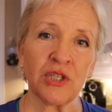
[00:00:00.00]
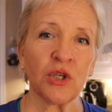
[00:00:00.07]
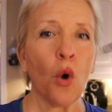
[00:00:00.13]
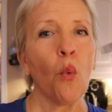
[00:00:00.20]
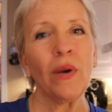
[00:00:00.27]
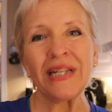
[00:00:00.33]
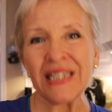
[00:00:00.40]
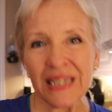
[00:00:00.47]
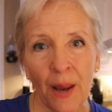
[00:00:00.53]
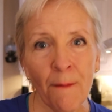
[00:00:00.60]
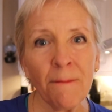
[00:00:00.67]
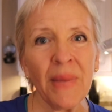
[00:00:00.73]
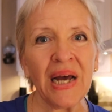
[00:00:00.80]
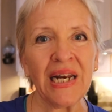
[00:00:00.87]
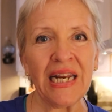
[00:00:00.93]
So when
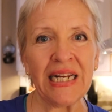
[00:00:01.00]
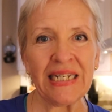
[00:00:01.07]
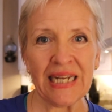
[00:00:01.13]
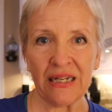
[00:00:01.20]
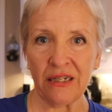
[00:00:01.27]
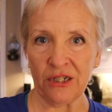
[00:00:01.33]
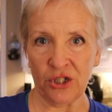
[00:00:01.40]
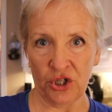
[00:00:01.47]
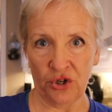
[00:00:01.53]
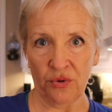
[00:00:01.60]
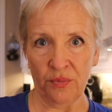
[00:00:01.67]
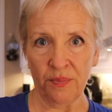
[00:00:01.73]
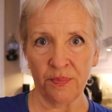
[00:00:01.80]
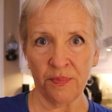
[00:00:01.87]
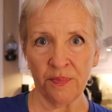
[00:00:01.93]
somebody tells
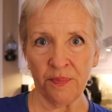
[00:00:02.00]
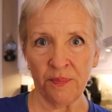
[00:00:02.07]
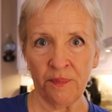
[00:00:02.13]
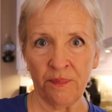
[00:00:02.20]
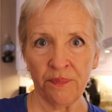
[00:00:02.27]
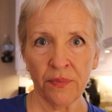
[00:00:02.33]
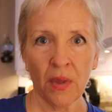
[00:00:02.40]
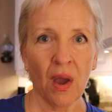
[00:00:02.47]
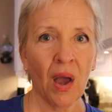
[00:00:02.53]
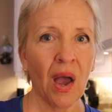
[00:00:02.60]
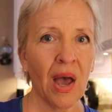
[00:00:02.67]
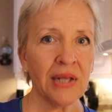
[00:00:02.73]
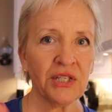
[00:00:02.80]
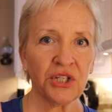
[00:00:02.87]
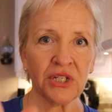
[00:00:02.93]
you,
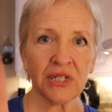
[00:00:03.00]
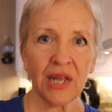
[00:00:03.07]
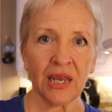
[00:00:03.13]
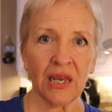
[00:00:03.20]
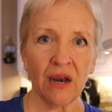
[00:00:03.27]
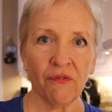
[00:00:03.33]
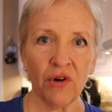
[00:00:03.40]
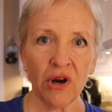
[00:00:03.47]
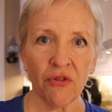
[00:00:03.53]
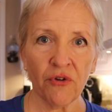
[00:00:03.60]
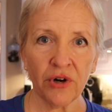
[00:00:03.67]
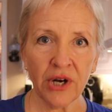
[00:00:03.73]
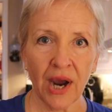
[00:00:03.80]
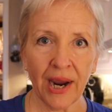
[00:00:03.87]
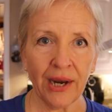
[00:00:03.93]
it's just like every
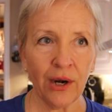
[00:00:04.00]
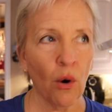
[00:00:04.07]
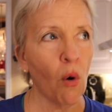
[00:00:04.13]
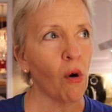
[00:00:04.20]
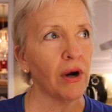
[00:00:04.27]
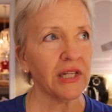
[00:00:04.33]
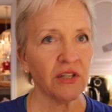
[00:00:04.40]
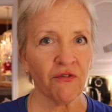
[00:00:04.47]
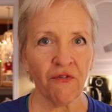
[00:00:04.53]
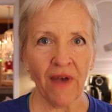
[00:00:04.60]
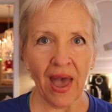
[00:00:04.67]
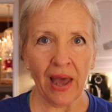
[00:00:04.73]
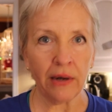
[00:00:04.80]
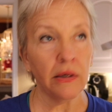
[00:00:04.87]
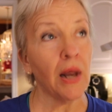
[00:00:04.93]
other diet, or it's a
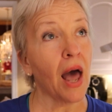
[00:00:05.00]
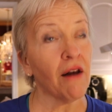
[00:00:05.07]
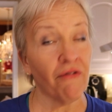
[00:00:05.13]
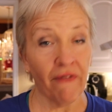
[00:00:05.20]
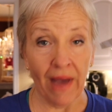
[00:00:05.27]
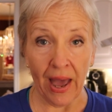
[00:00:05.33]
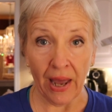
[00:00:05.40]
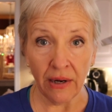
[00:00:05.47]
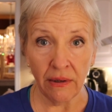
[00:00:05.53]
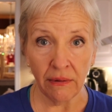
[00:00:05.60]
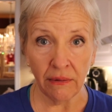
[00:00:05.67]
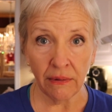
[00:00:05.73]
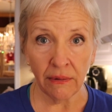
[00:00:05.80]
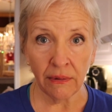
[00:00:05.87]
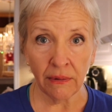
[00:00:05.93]
fad, not a fad.
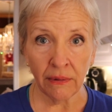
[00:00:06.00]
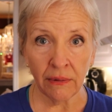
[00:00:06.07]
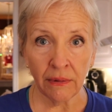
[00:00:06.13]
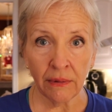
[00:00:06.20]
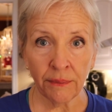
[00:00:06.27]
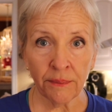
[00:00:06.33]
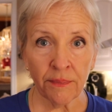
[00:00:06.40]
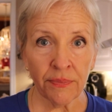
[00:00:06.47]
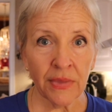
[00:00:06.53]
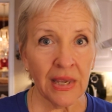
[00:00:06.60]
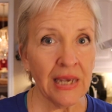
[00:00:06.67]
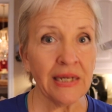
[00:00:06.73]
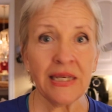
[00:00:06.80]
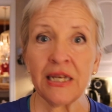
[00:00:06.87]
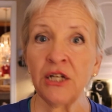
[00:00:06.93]

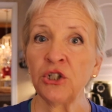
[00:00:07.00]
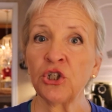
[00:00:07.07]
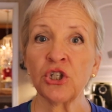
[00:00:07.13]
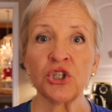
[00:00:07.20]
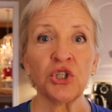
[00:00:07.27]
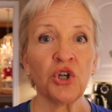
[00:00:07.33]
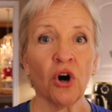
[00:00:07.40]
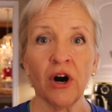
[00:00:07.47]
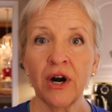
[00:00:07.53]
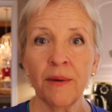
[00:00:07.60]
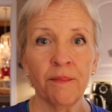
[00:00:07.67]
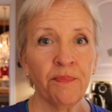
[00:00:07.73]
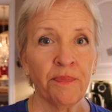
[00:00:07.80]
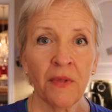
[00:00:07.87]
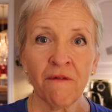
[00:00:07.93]
It didn't just
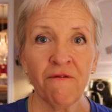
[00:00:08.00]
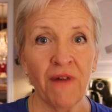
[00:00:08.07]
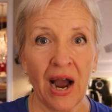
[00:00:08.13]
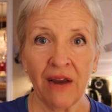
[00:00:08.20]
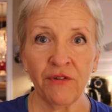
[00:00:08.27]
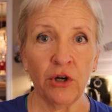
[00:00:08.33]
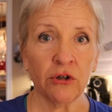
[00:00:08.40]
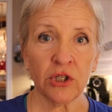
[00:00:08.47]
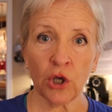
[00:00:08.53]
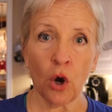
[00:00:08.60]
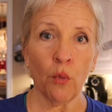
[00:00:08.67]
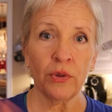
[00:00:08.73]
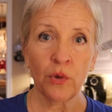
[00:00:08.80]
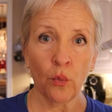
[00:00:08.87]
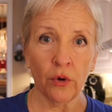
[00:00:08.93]
start 5 years ago
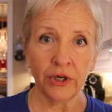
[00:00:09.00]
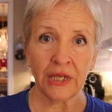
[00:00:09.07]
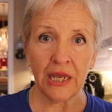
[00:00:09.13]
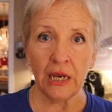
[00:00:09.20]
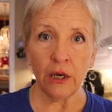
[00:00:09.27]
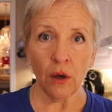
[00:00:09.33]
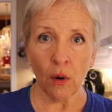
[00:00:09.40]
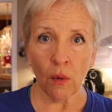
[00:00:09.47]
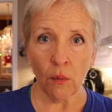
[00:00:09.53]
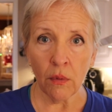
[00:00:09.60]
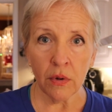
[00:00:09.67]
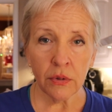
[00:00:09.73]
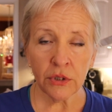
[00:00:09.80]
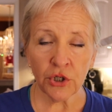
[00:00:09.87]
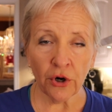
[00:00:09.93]
when the word keto
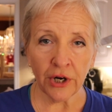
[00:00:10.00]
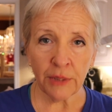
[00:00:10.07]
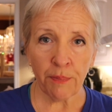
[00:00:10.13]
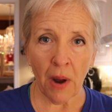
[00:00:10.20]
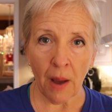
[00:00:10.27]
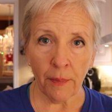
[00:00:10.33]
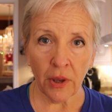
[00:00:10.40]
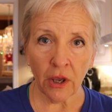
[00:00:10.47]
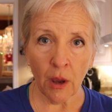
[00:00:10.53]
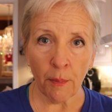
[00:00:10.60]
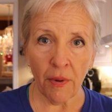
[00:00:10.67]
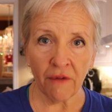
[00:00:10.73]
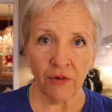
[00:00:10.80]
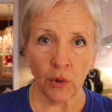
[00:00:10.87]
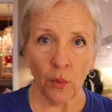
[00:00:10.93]
started popping up
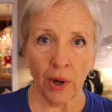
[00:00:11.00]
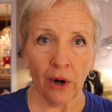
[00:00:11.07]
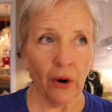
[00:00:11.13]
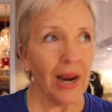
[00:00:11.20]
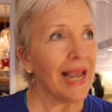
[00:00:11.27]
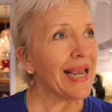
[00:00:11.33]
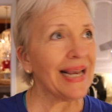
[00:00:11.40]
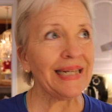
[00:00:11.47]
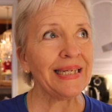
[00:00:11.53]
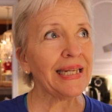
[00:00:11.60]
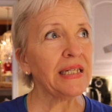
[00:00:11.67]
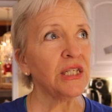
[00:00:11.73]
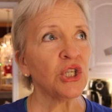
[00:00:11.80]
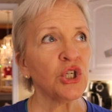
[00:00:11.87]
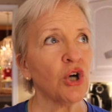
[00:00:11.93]
everywhere. It
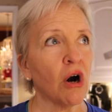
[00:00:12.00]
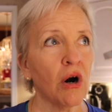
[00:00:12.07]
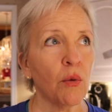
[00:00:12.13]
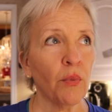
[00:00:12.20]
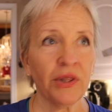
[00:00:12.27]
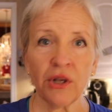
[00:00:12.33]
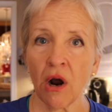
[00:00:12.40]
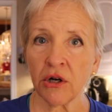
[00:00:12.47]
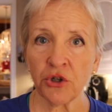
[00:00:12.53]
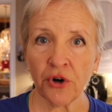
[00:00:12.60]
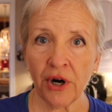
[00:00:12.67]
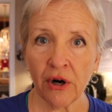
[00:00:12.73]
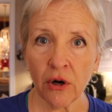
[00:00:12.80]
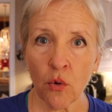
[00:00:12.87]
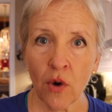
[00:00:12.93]
didn't start with Dr.
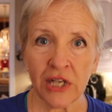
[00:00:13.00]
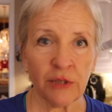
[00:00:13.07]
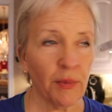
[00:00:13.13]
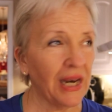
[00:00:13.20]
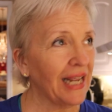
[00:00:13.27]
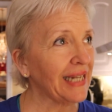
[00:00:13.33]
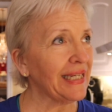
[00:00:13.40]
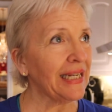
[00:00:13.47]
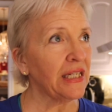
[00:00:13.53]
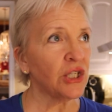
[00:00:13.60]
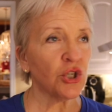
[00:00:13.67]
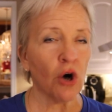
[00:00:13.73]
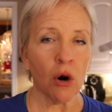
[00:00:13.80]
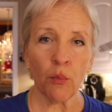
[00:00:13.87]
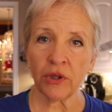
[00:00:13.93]
Eric Westman. It didn't
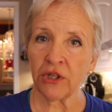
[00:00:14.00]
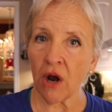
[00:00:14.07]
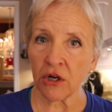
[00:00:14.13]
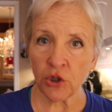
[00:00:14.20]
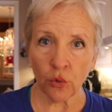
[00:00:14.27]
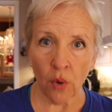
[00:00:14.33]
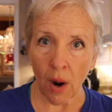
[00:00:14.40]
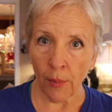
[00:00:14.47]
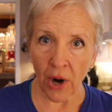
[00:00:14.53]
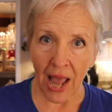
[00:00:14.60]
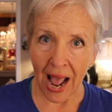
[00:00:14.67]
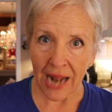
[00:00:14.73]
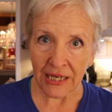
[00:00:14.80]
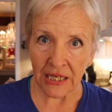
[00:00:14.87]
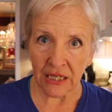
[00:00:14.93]
start with Dr. Robert
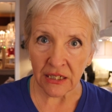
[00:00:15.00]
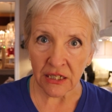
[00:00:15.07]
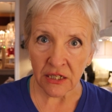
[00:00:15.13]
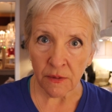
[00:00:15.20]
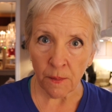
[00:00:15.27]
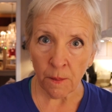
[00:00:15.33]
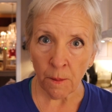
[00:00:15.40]
Atkins.